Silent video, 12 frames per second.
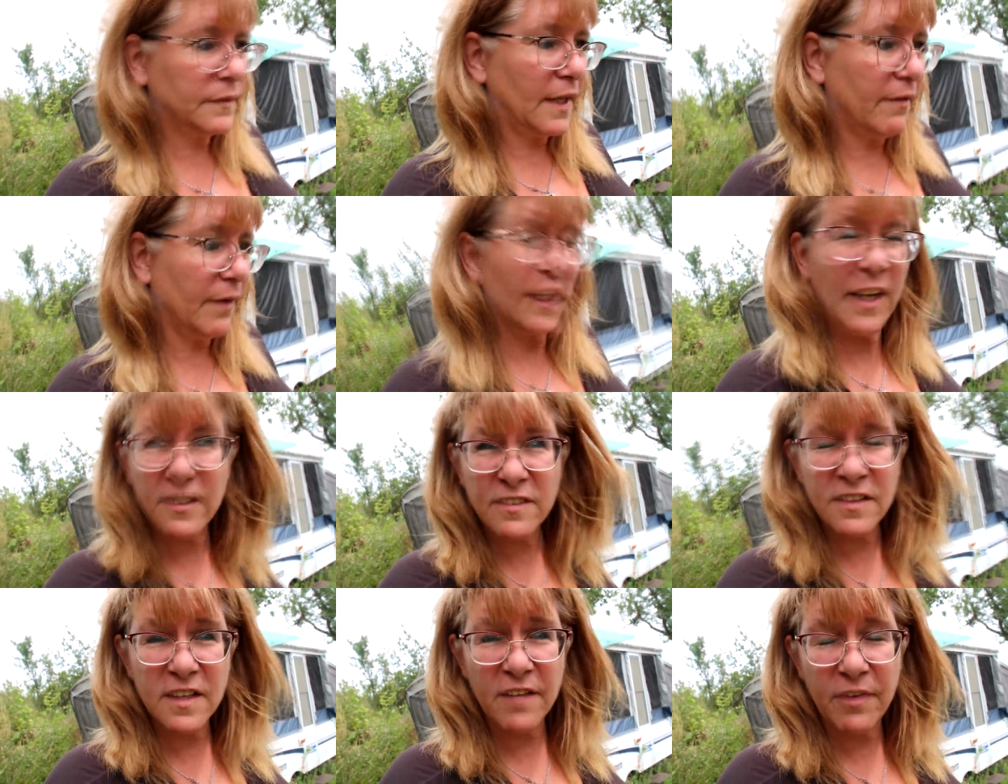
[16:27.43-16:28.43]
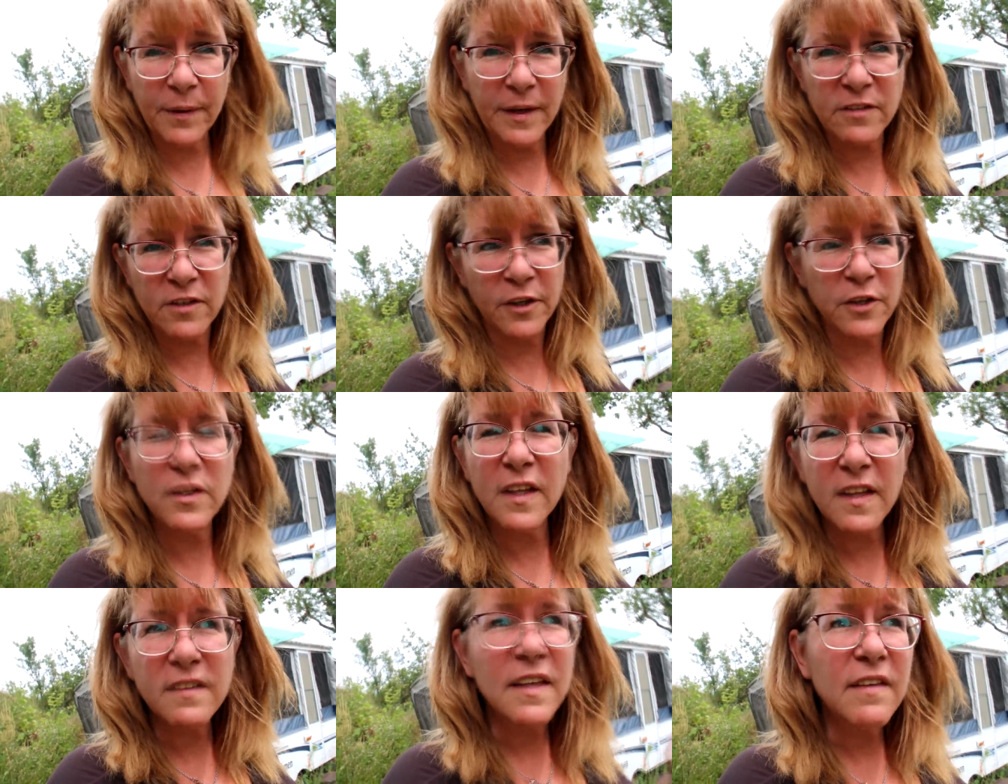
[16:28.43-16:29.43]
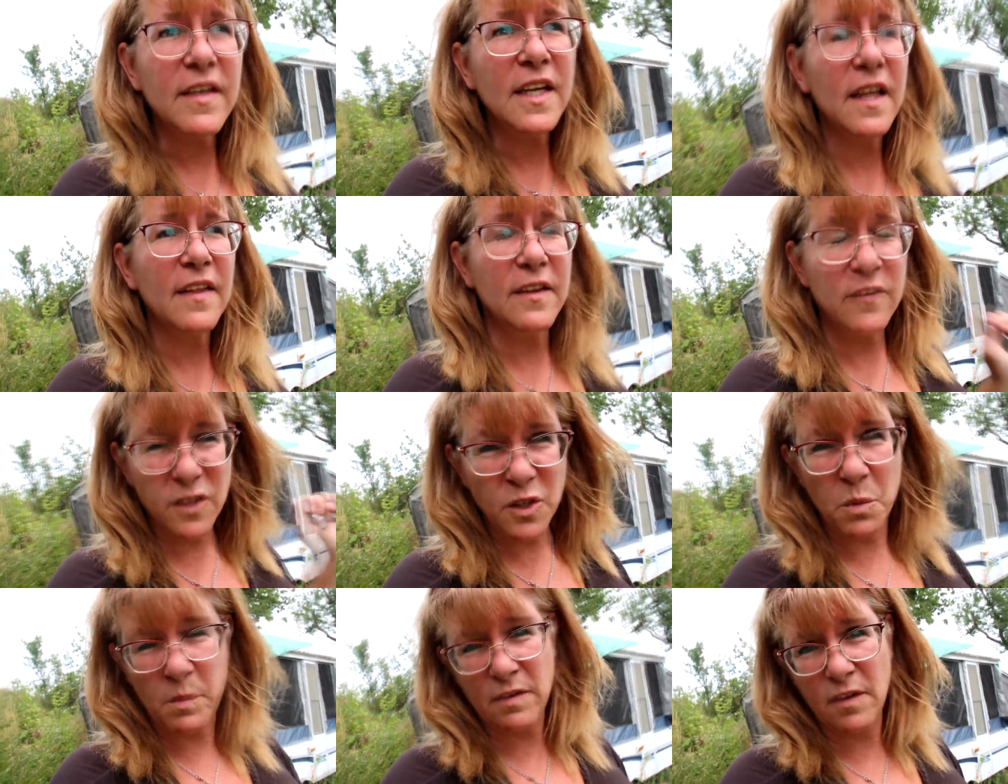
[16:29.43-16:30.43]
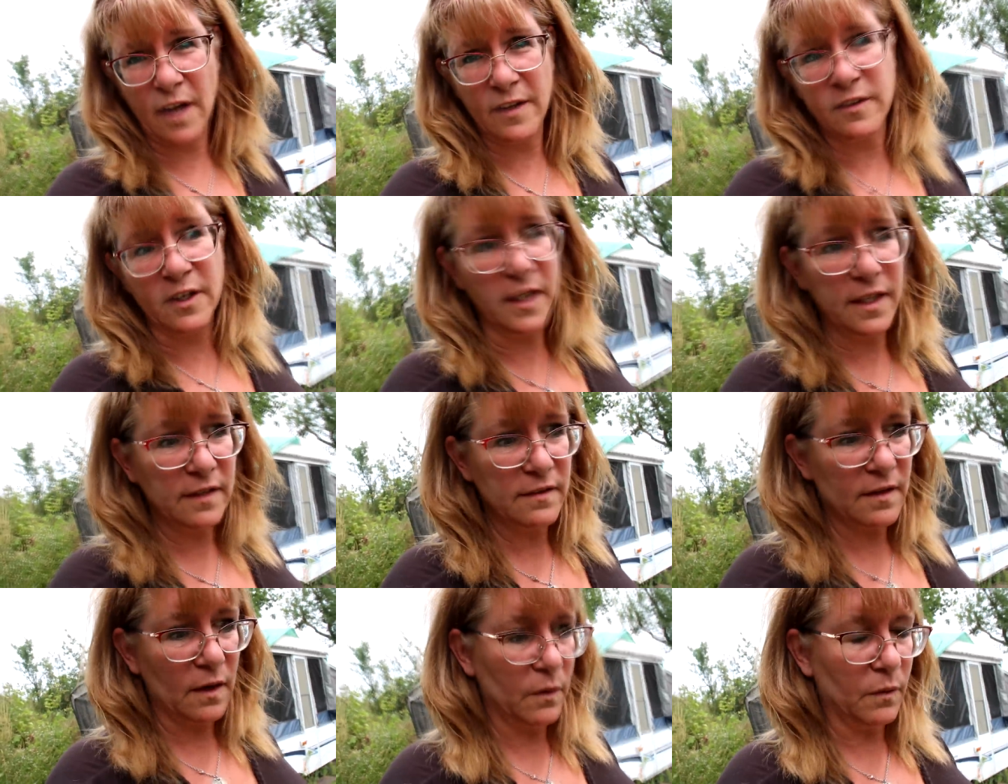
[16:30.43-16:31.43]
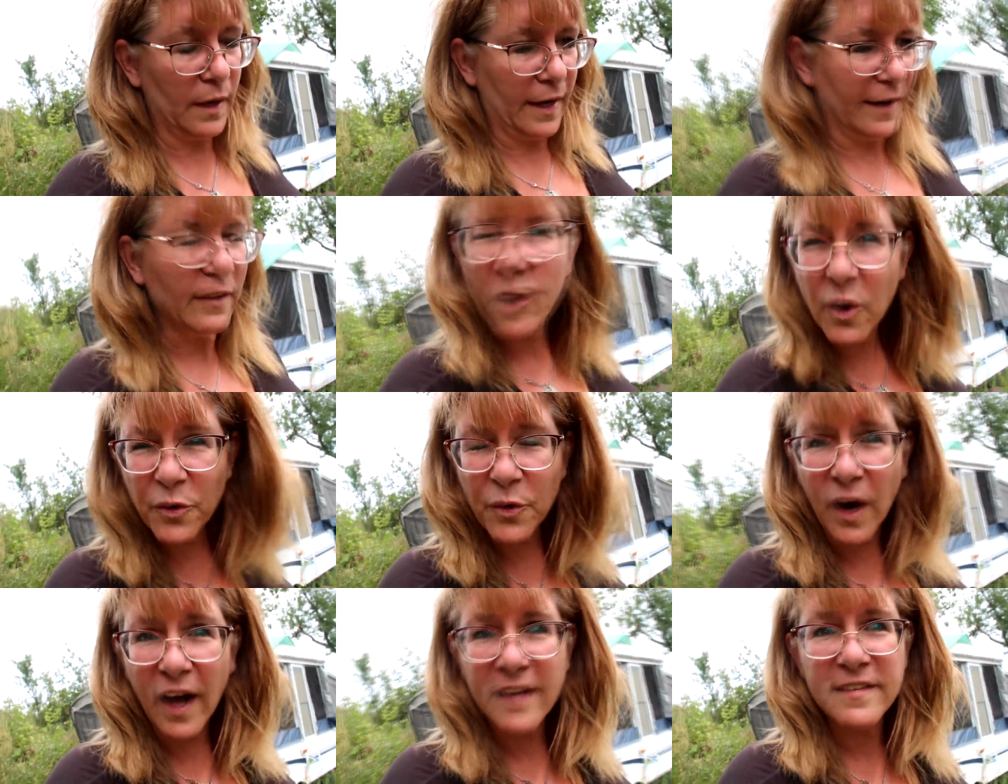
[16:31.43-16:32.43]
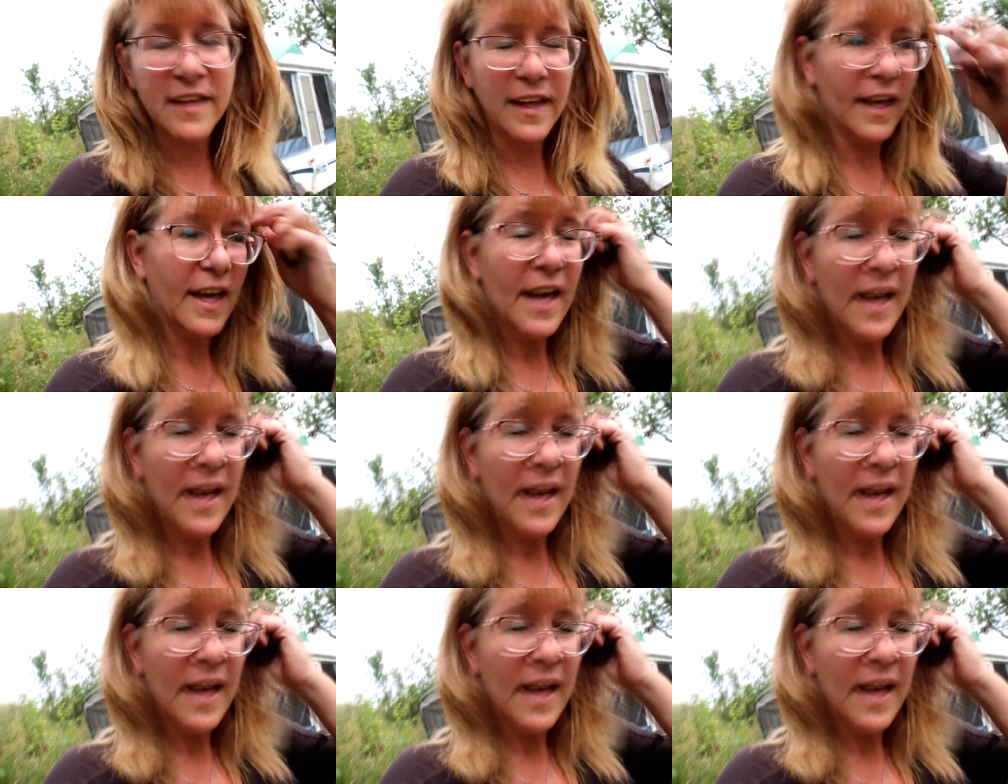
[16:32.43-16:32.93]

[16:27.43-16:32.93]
if I'm gonna if I'm gonna start using this even the zoom is not as good so I don't know you guys like